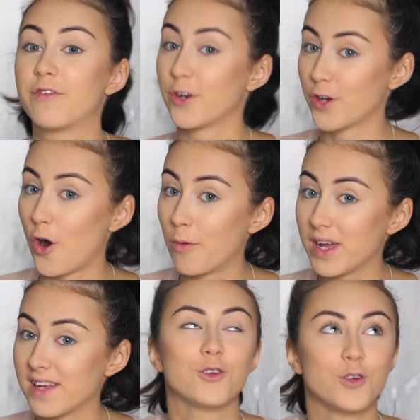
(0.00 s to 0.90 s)
If you know
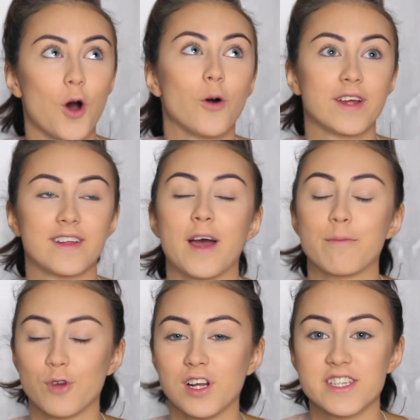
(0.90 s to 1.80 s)
me, you know that
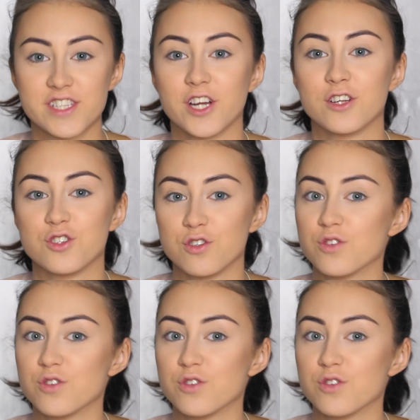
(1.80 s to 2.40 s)
I'm really scared to